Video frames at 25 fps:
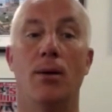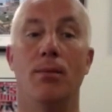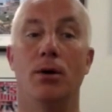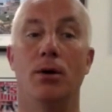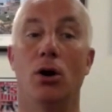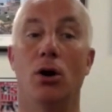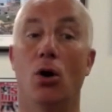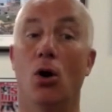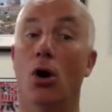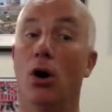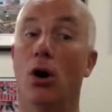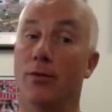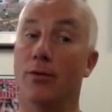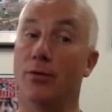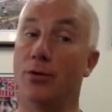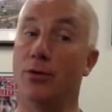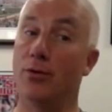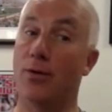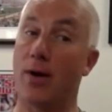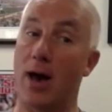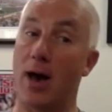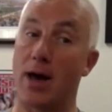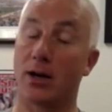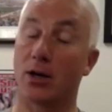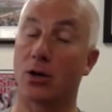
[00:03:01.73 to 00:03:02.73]
Or if
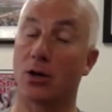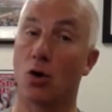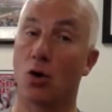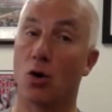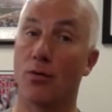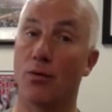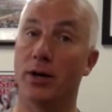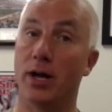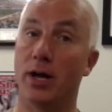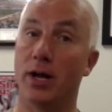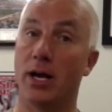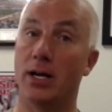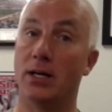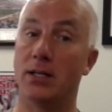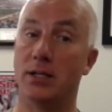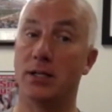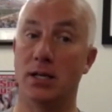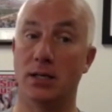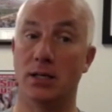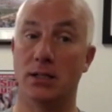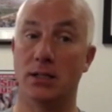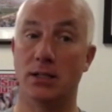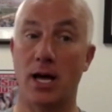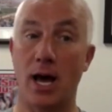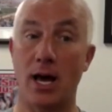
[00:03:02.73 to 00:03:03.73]
you've had a
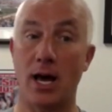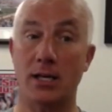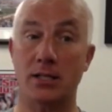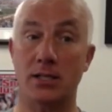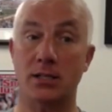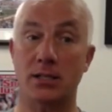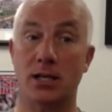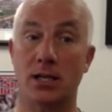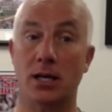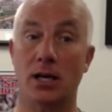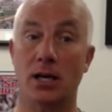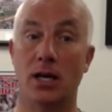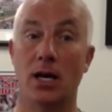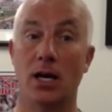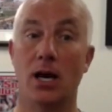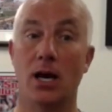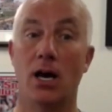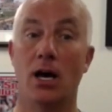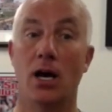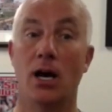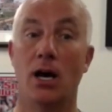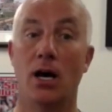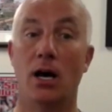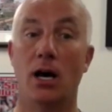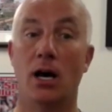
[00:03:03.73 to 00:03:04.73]
COVID-19 test
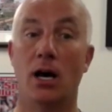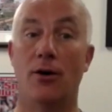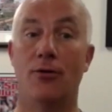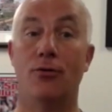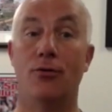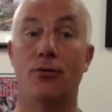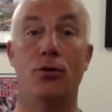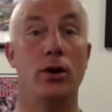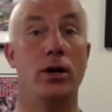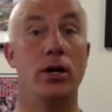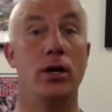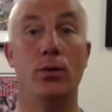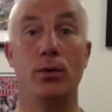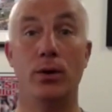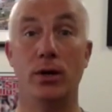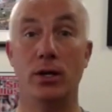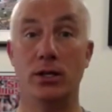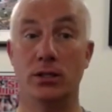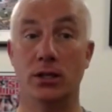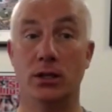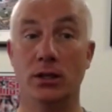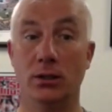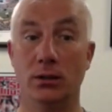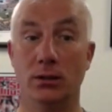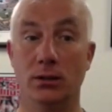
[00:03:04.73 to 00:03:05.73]
for any
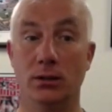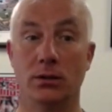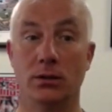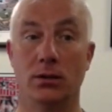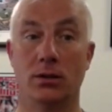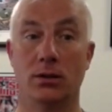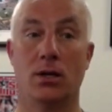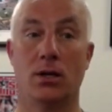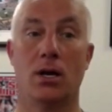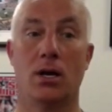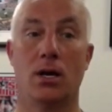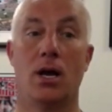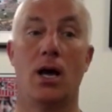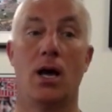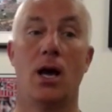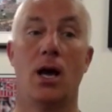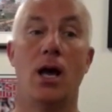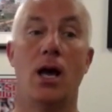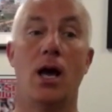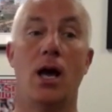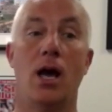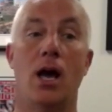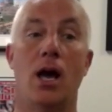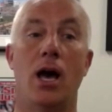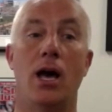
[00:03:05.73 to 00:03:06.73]
reason,
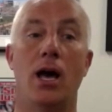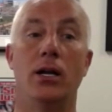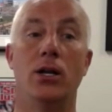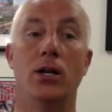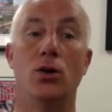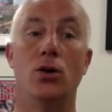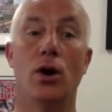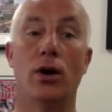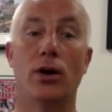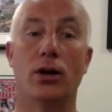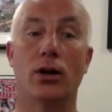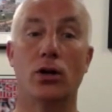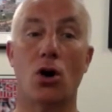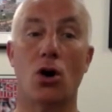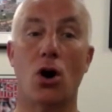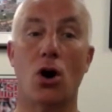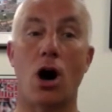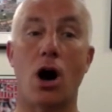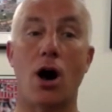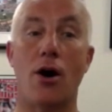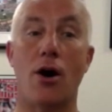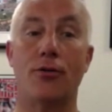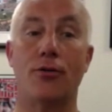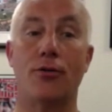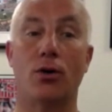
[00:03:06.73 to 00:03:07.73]
and you had a
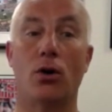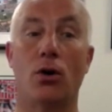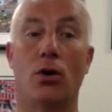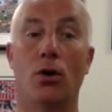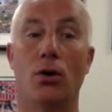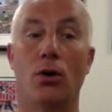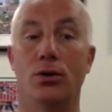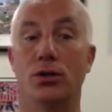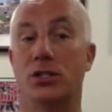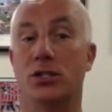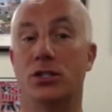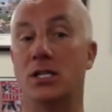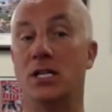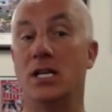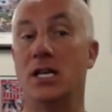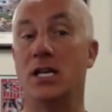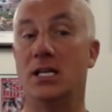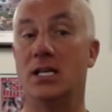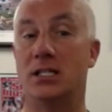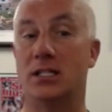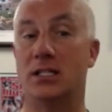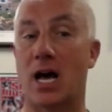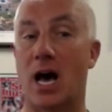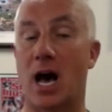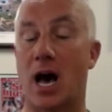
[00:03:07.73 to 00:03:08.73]
cough or
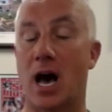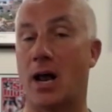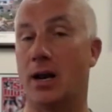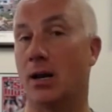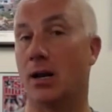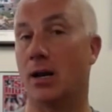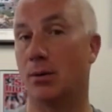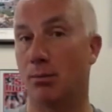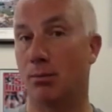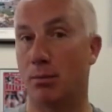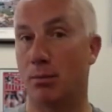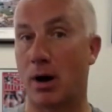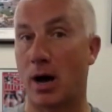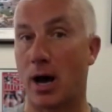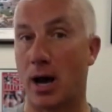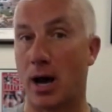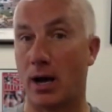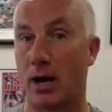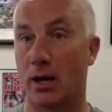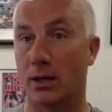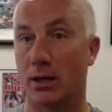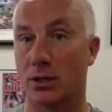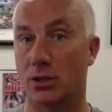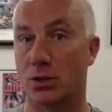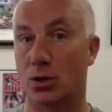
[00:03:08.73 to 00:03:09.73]
sneezed on by
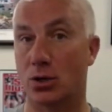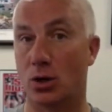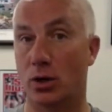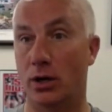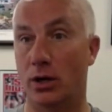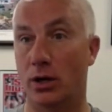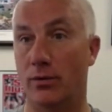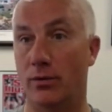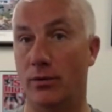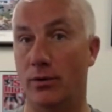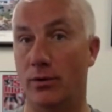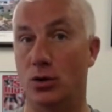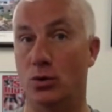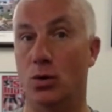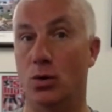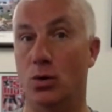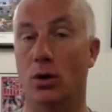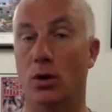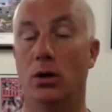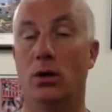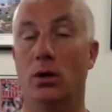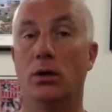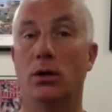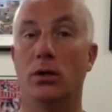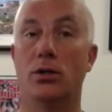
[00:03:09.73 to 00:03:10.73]
a certain individual.
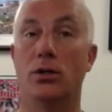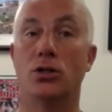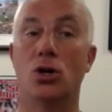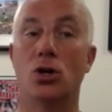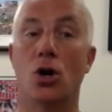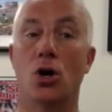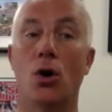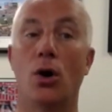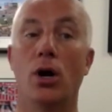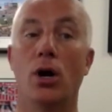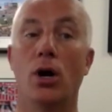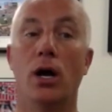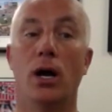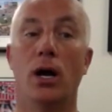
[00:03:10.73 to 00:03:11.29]
So